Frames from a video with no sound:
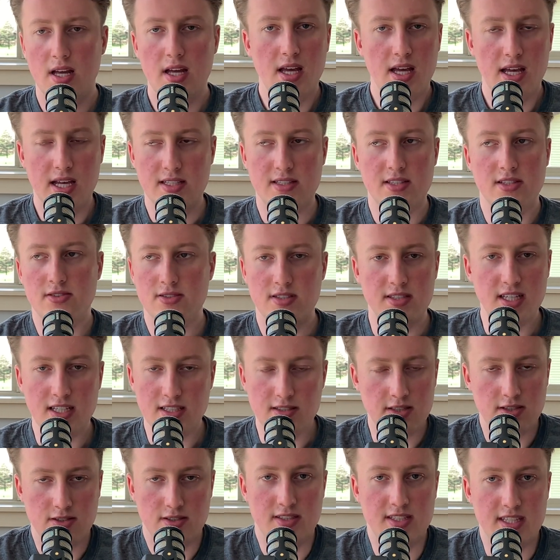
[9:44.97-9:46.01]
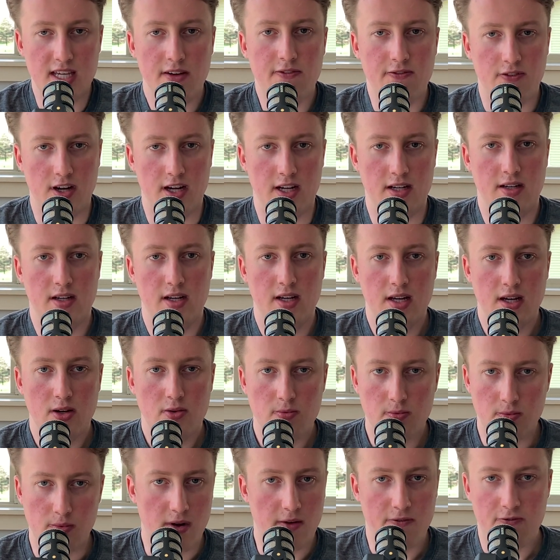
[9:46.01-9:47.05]
This is different.
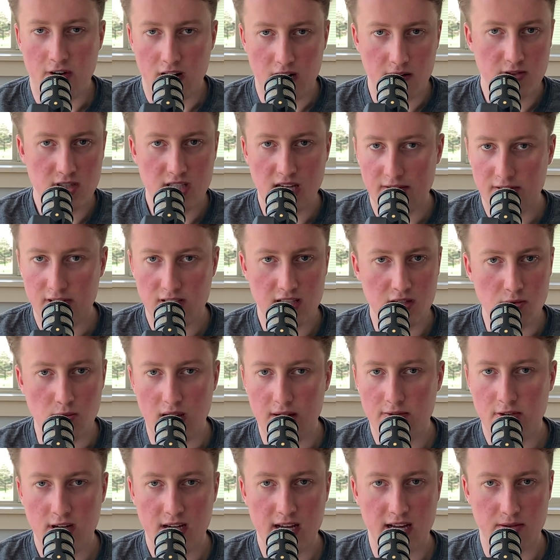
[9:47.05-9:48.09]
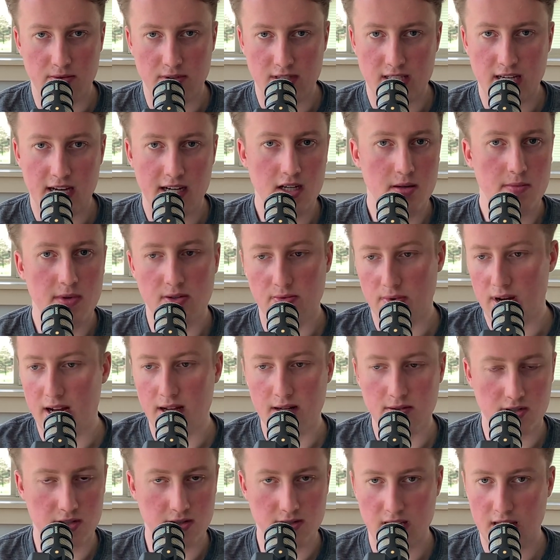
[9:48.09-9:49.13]
Favre was obviously wavering on retirement.
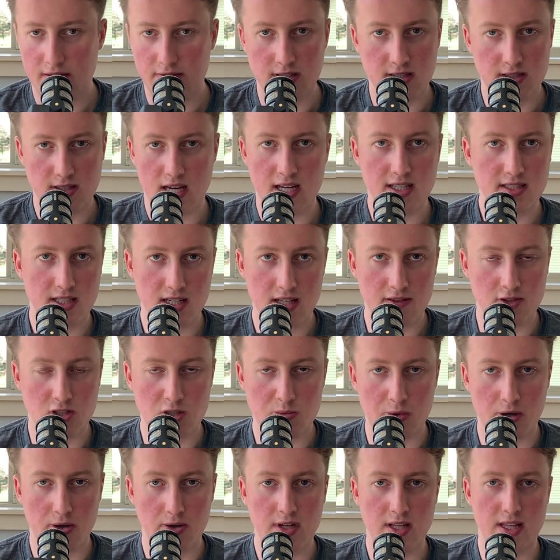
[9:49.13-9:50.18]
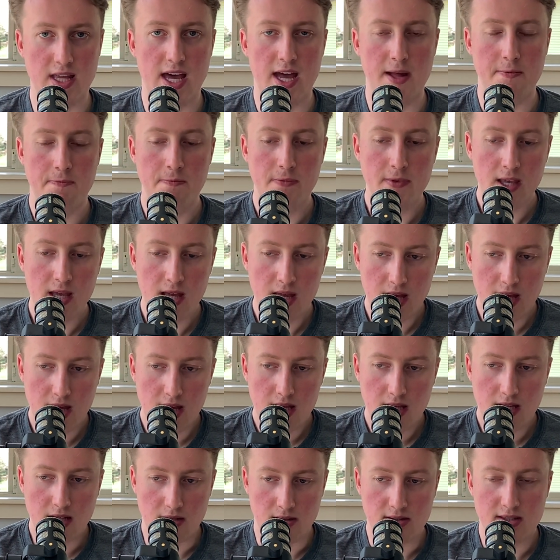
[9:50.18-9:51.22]
Rodgers hasn't even spoke of that.
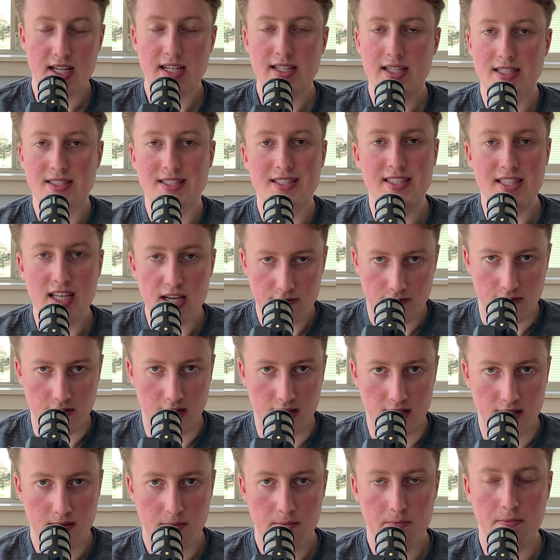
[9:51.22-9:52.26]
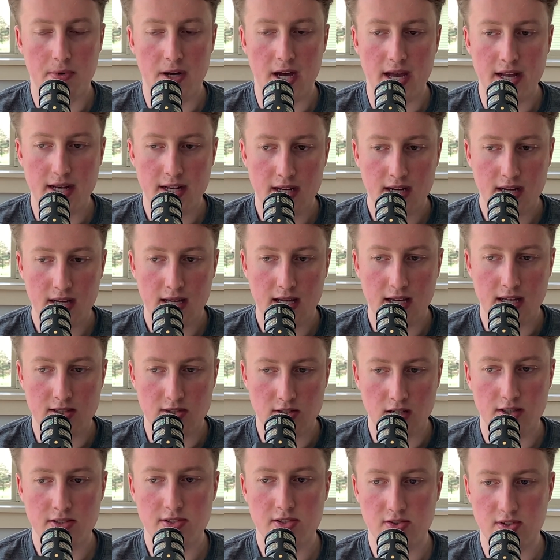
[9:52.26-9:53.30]
That it's different, but it's
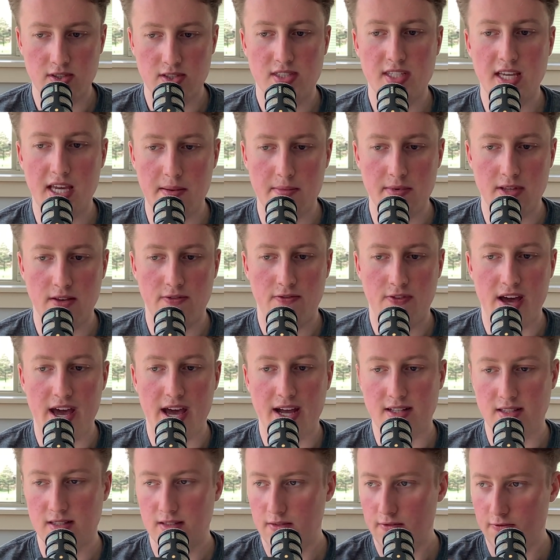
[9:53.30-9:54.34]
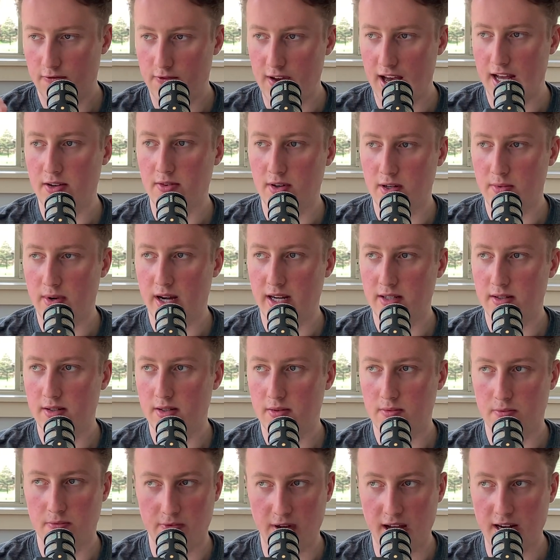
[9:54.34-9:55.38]
also the same in the fact
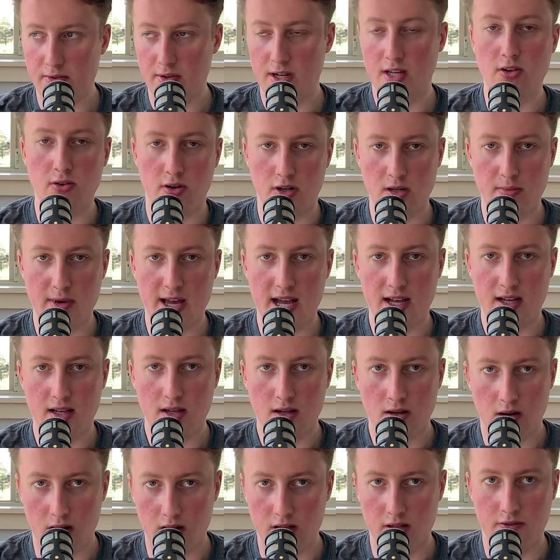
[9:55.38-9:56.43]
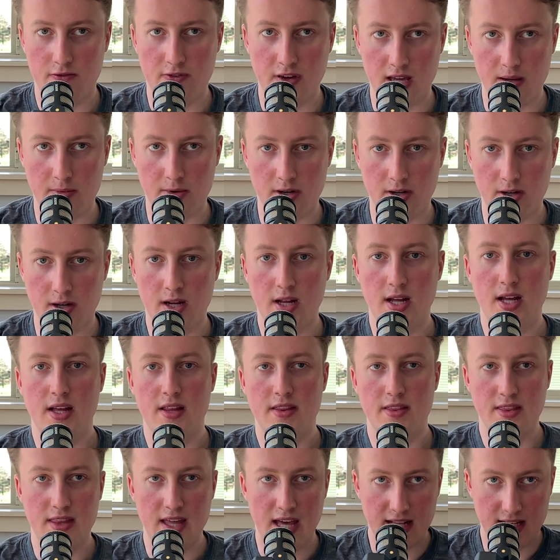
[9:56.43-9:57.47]
veteran quarterback, Hall of Famer
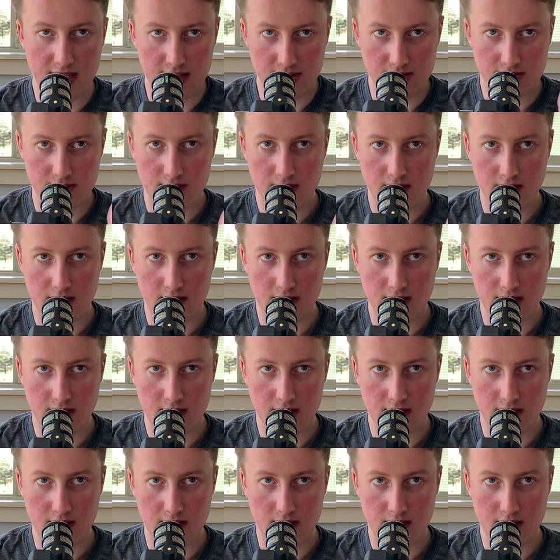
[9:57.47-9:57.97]
that is